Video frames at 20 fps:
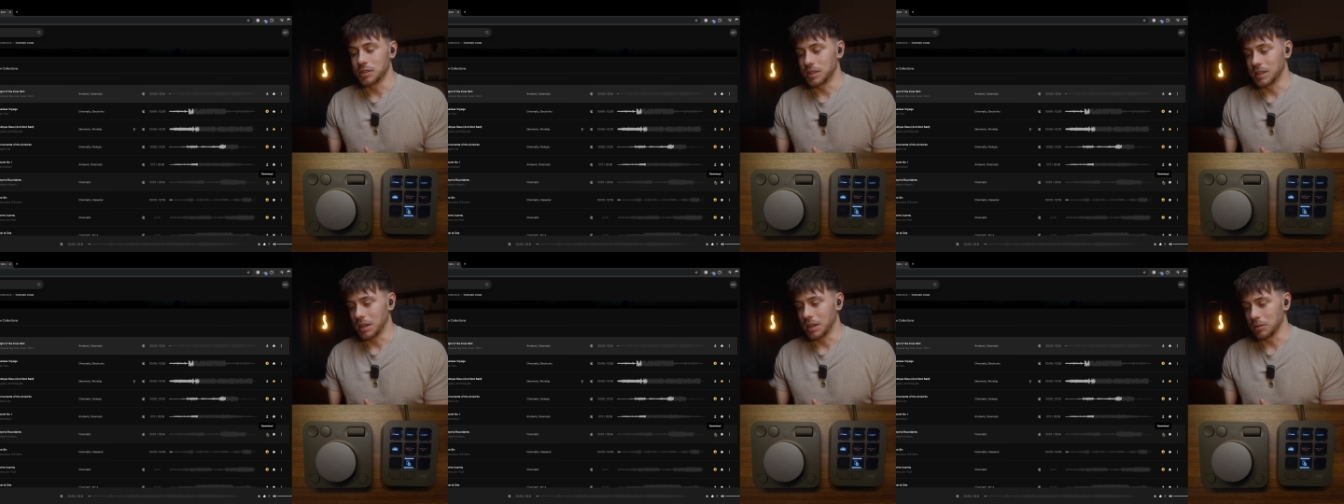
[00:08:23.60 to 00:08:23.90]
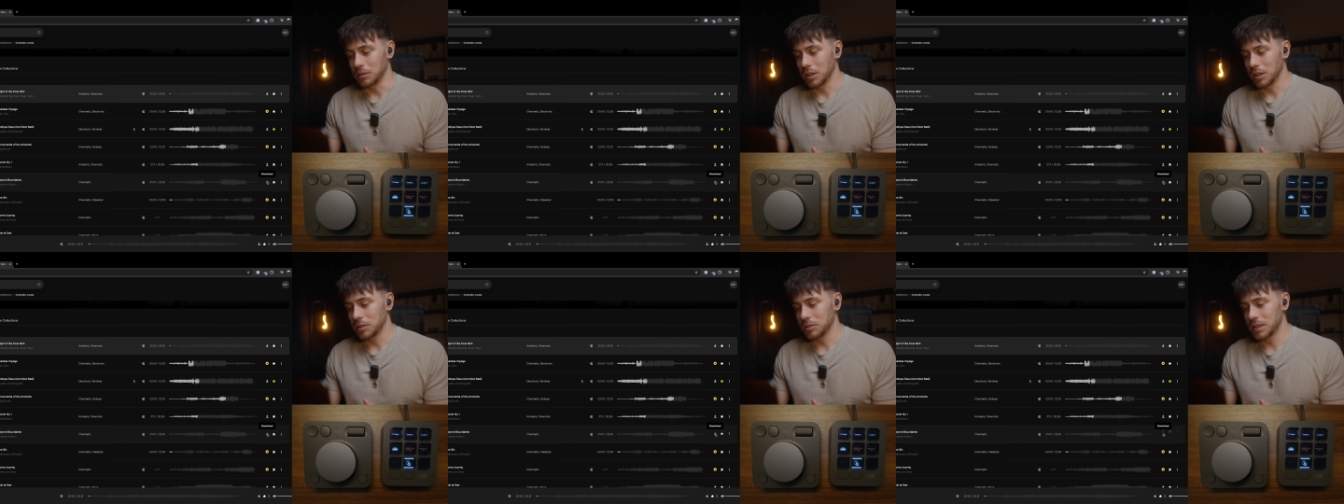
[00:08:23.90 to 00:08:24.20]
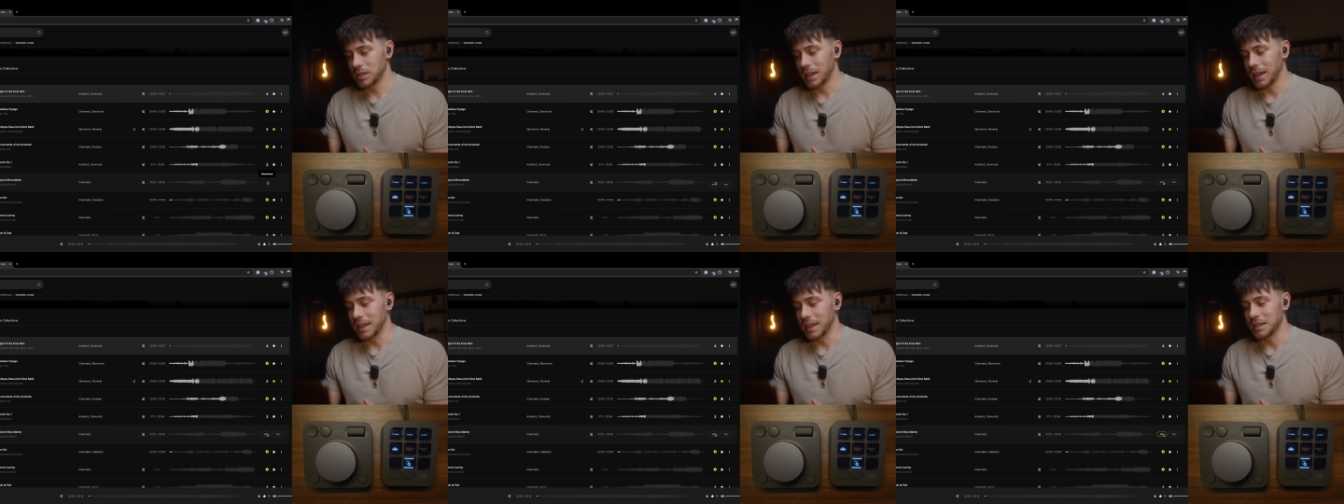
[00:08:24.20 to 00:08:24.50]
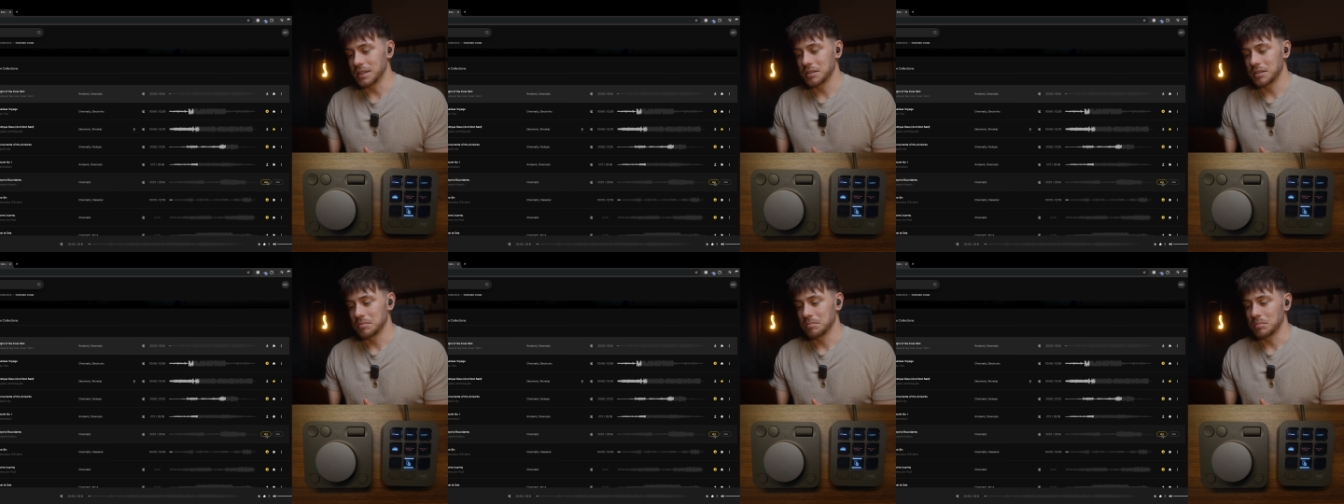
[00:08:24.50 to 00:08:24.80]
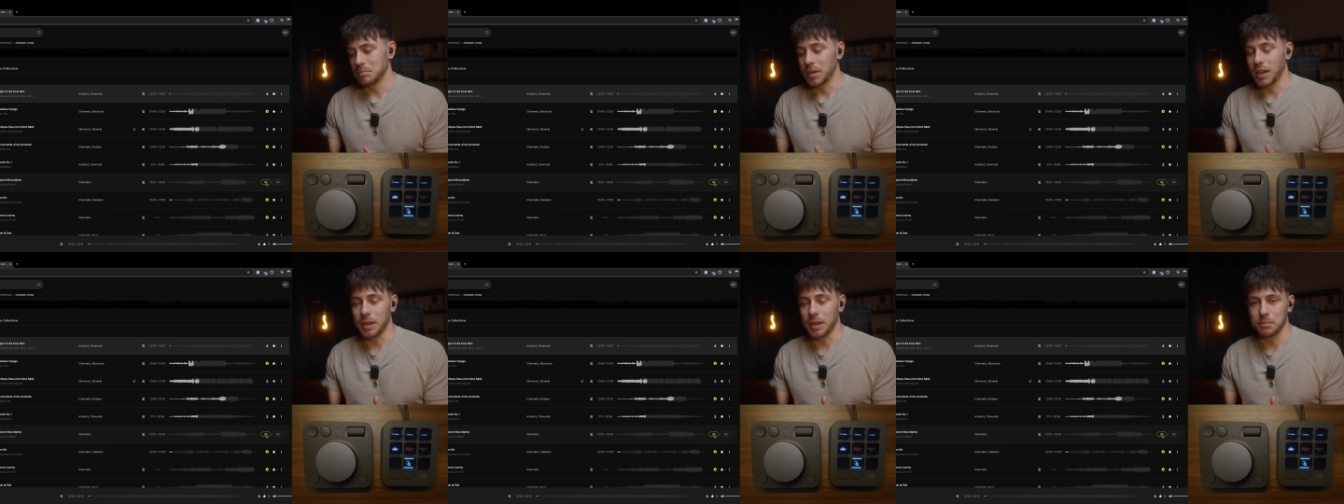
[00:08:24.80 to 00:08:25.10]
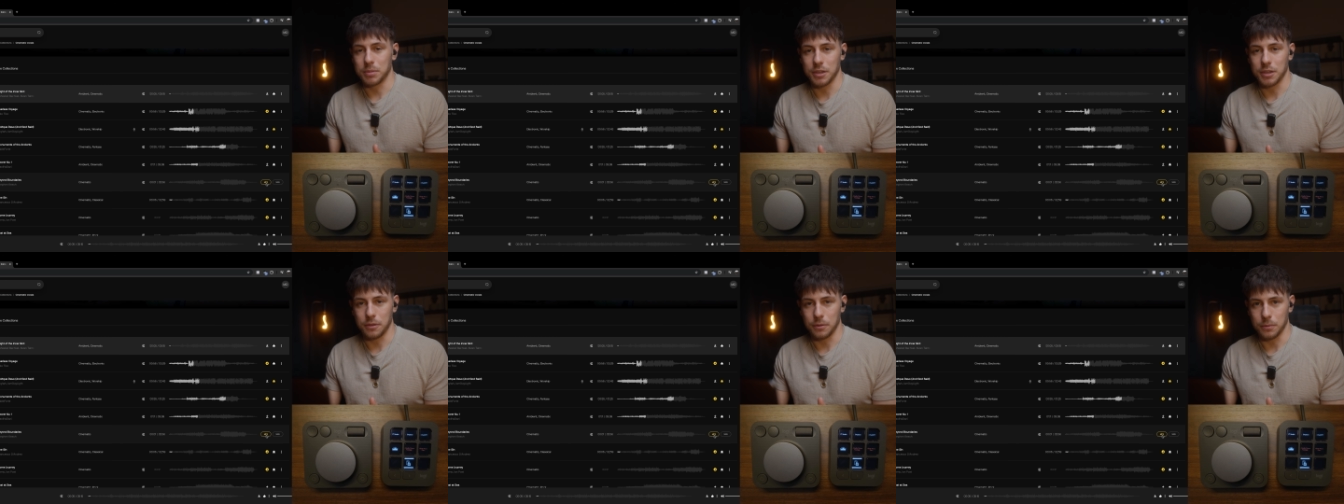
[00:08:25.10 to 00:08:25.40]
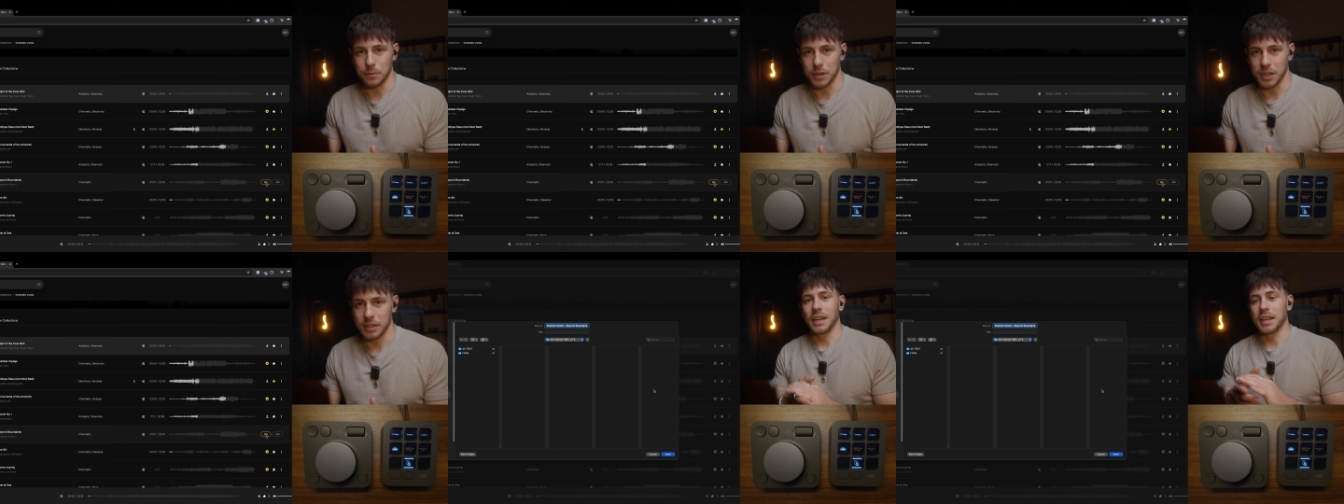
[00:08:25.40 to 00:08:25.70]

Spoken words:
download and MP3.